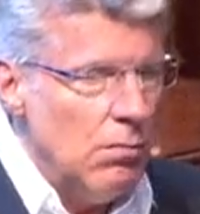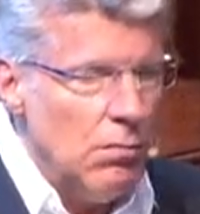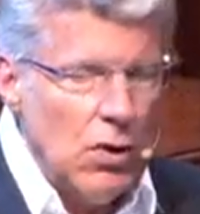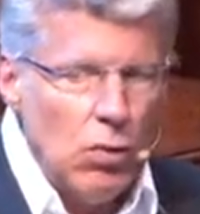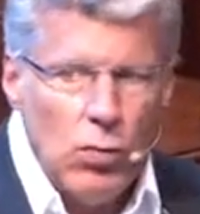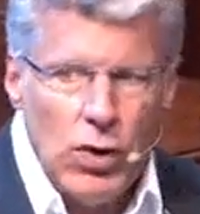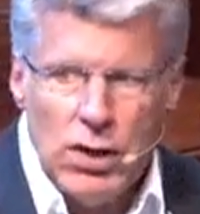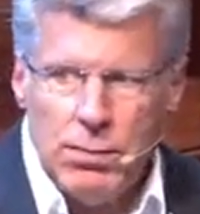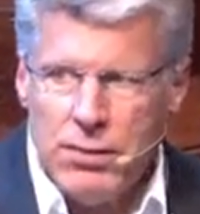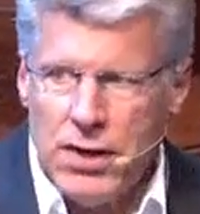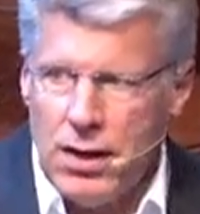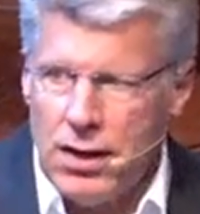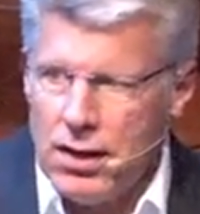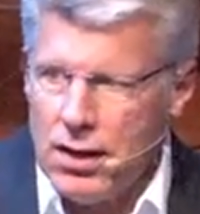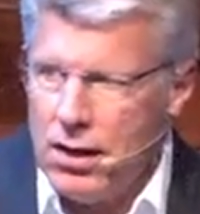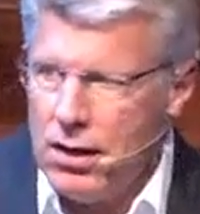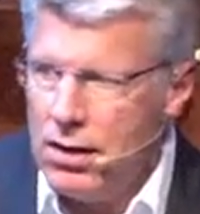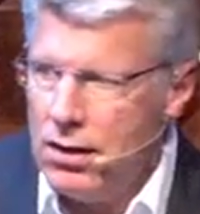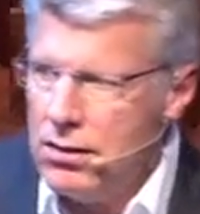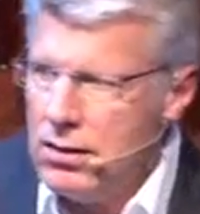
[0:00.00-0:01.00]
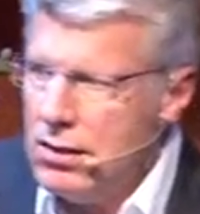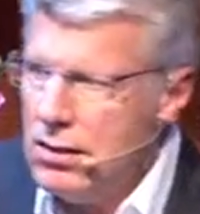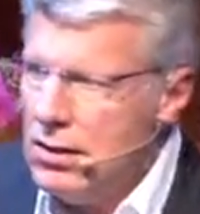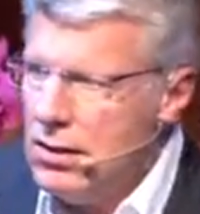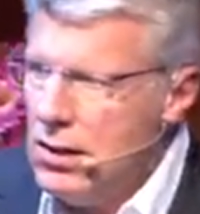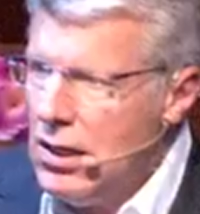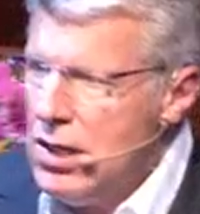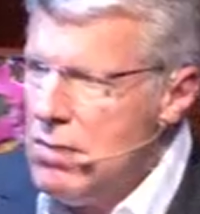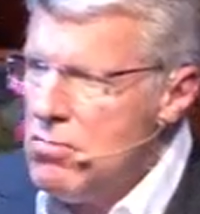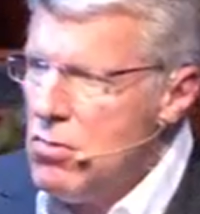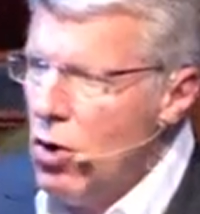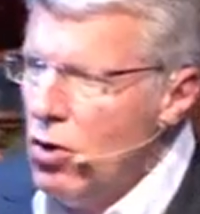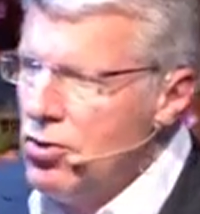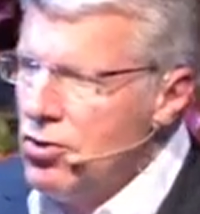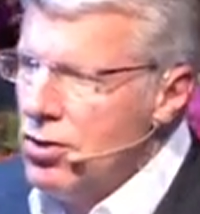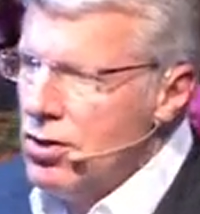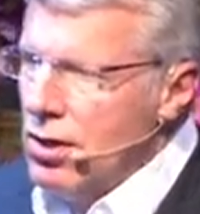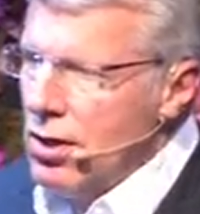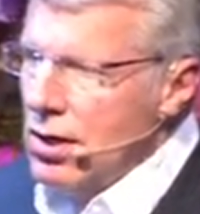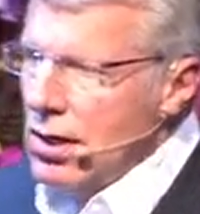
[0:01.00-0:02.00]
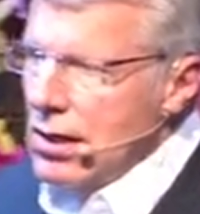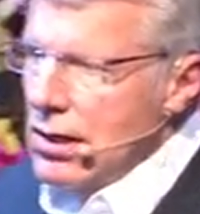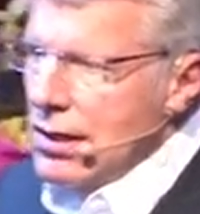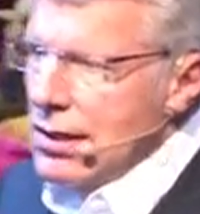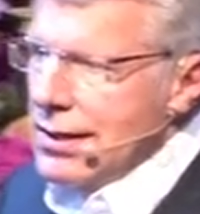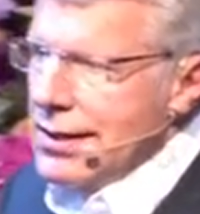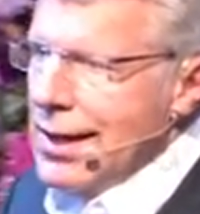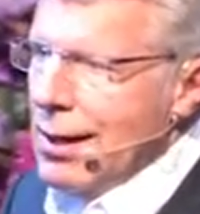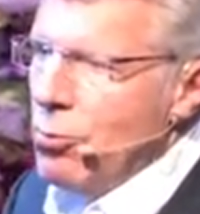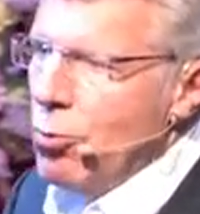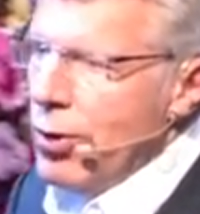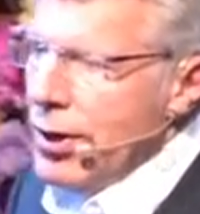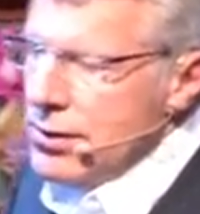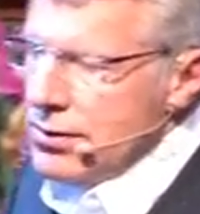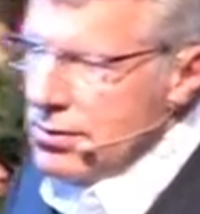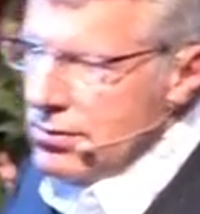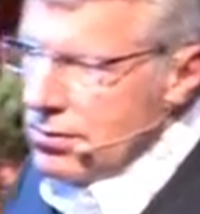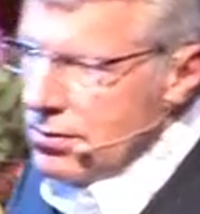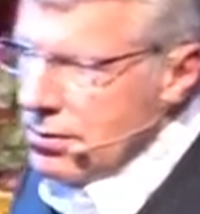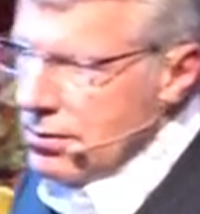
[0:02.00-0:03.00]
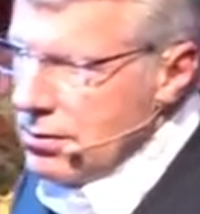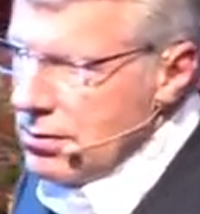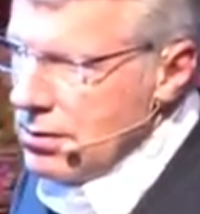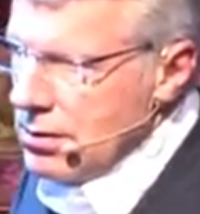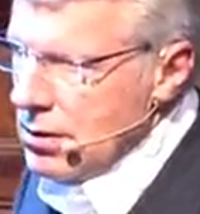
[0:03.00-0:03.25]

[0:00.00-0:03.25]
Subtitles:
but what about our emotional temperance?